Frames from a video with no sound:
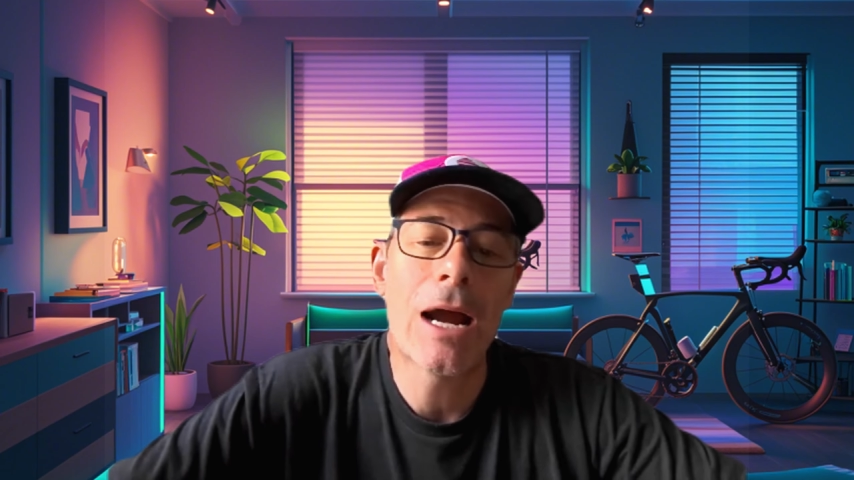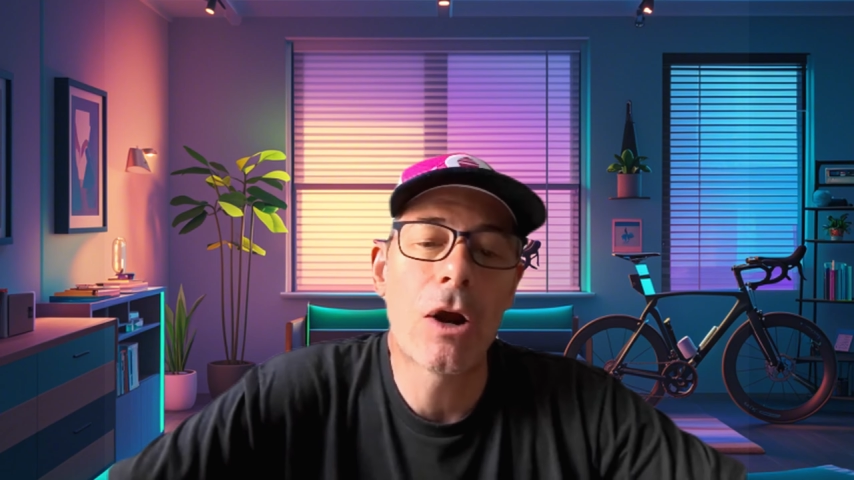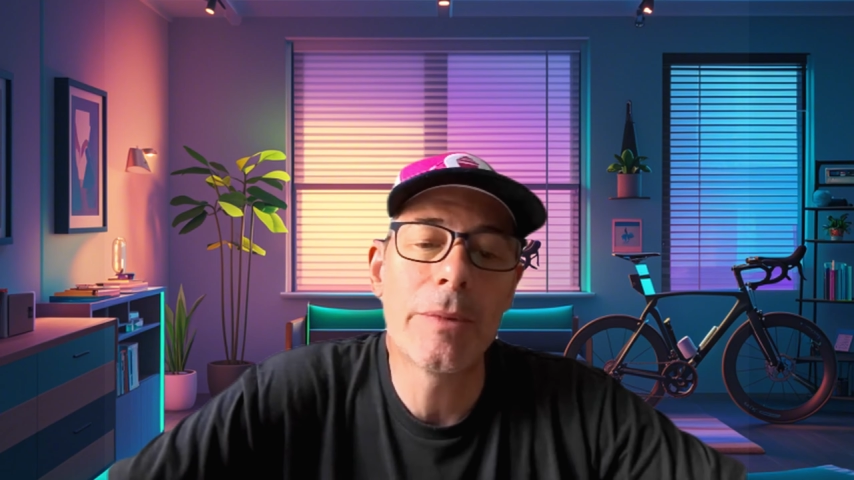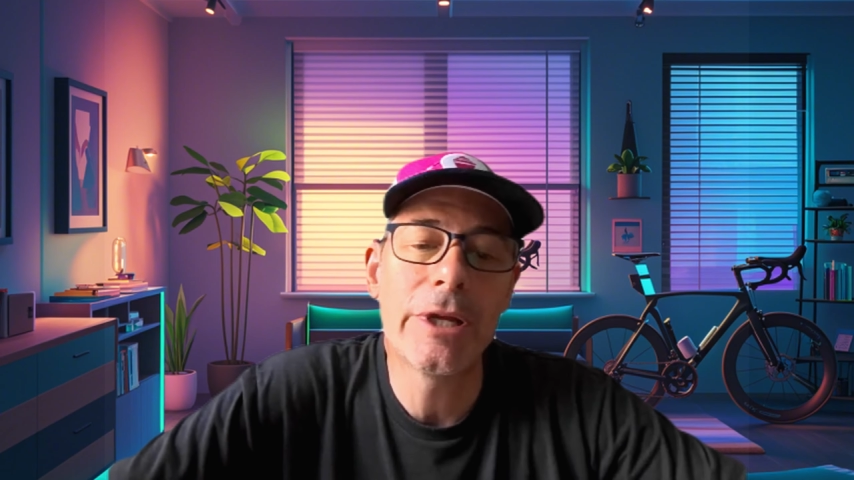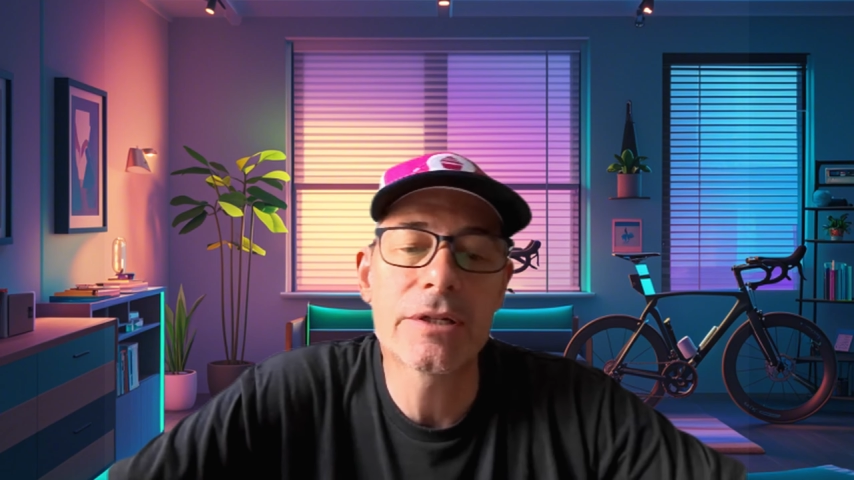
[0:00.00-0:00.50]

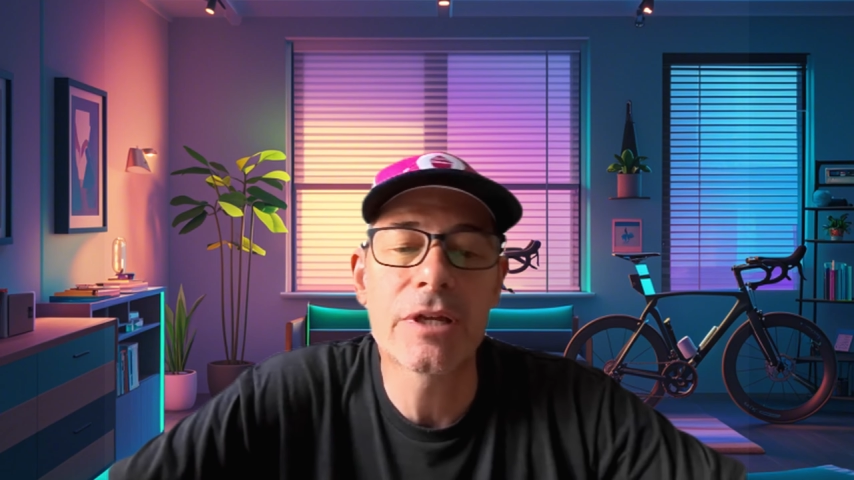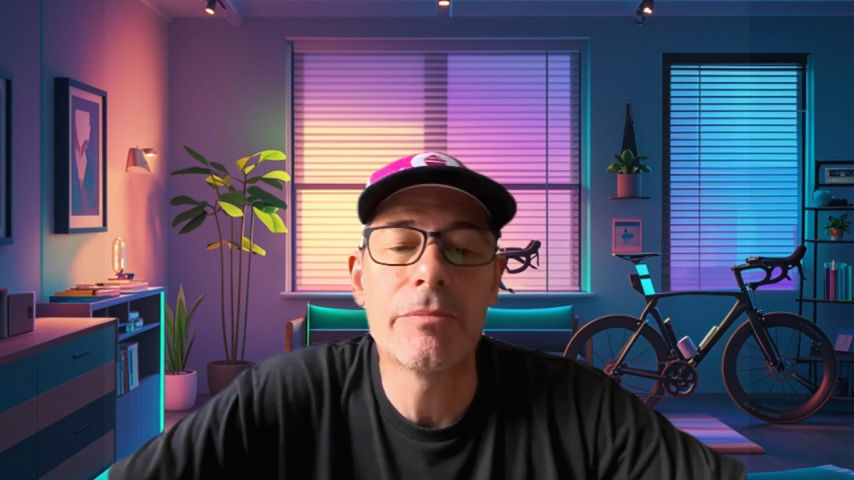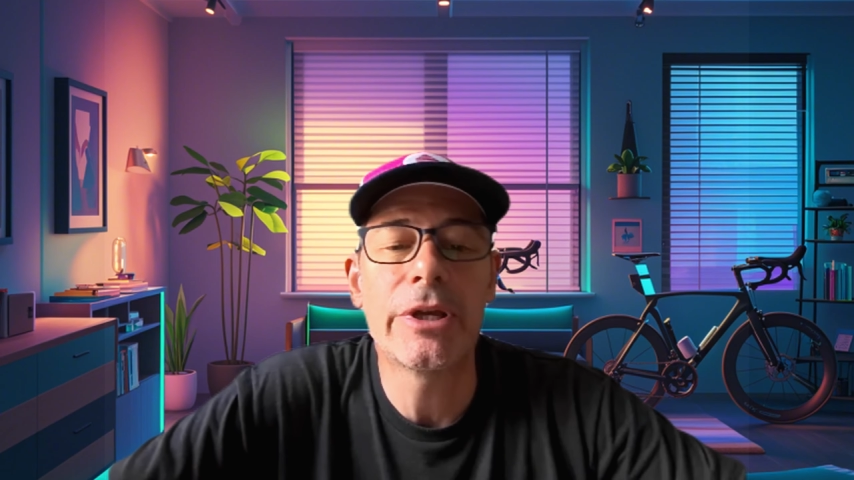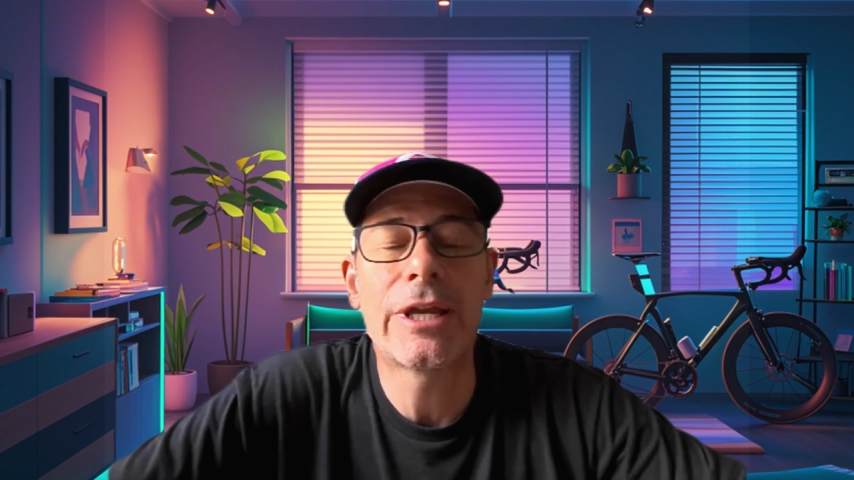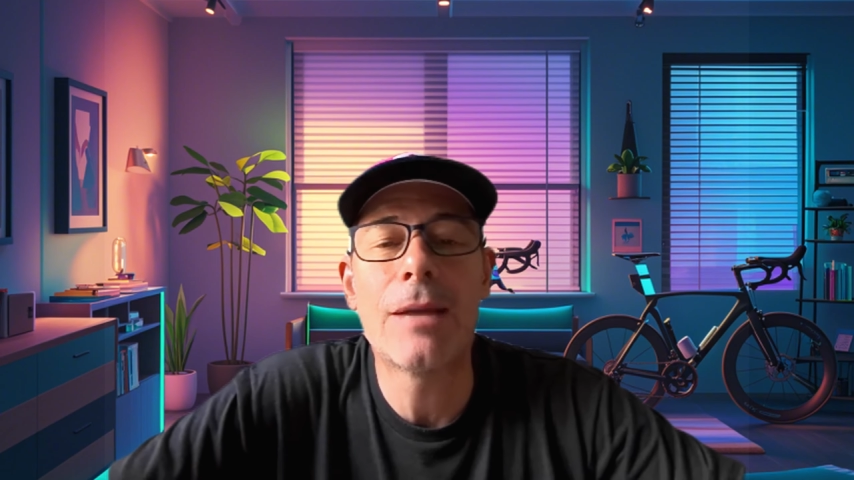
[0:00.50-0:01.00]
Power meters can
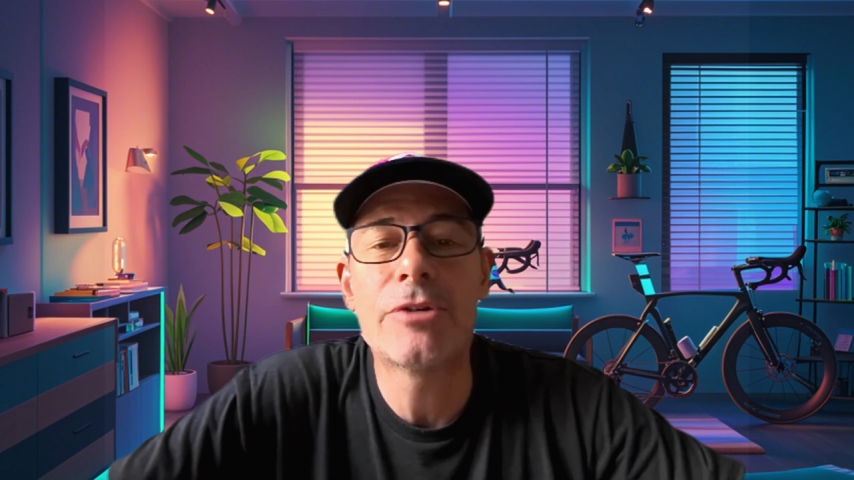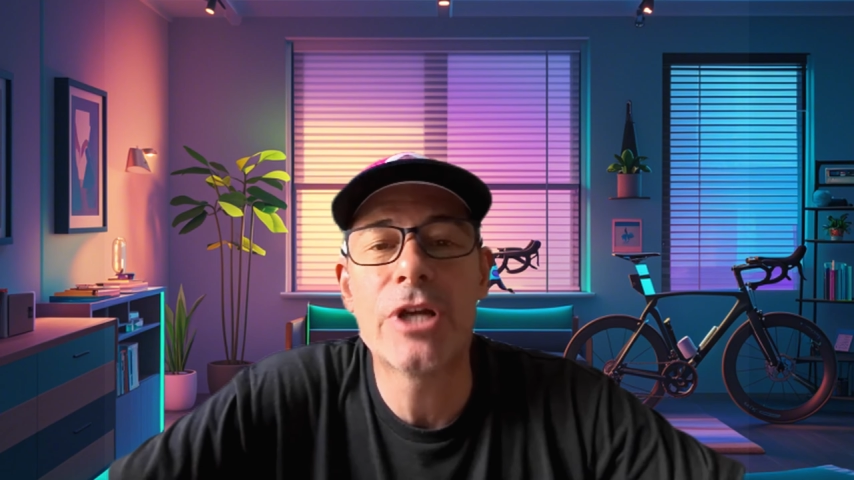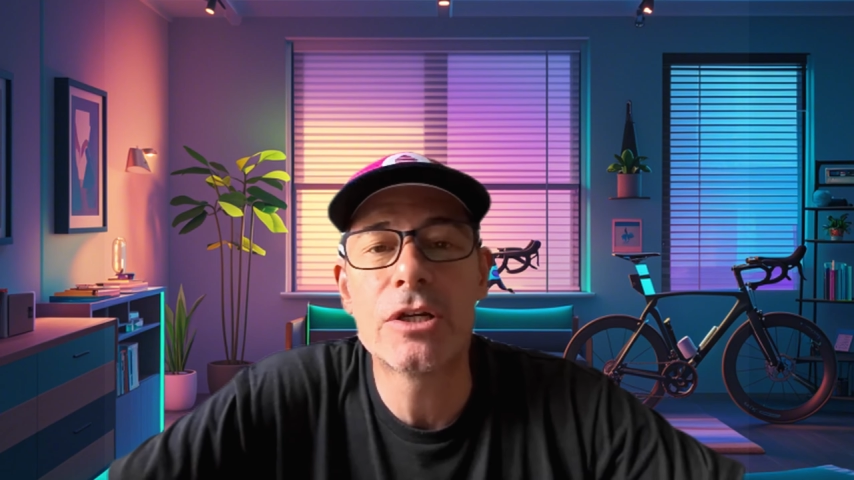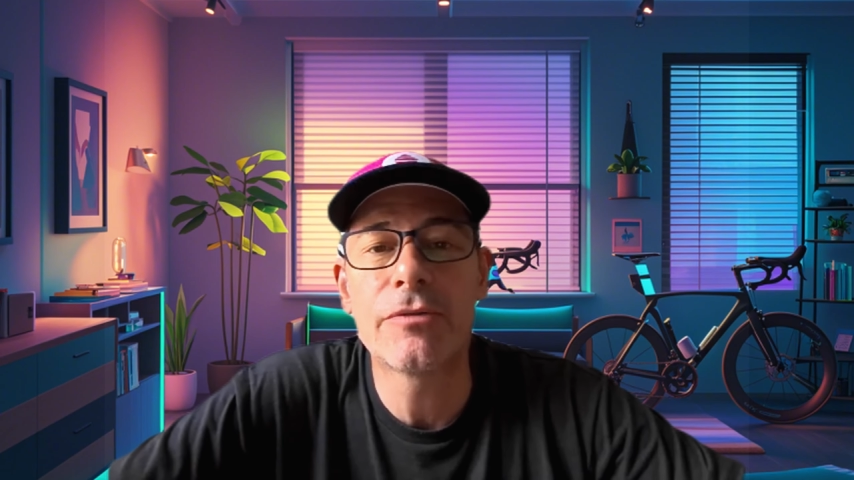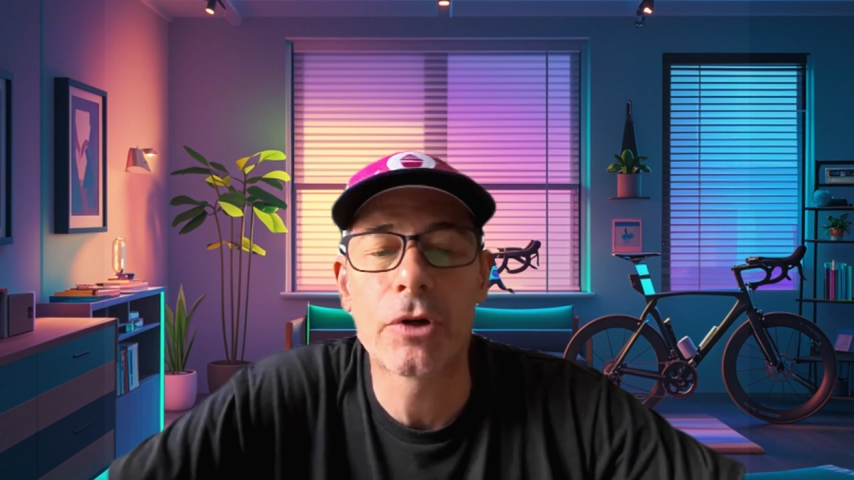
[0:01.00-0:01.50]
be a game changer